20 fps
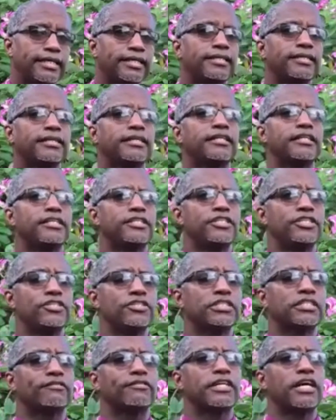the good
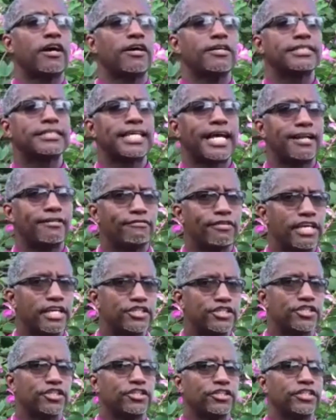news of God's
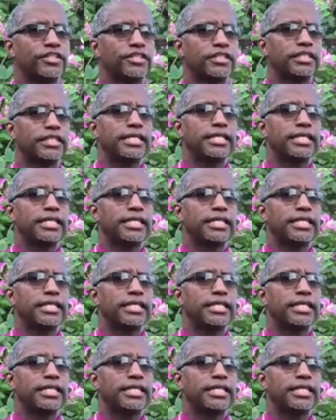salvation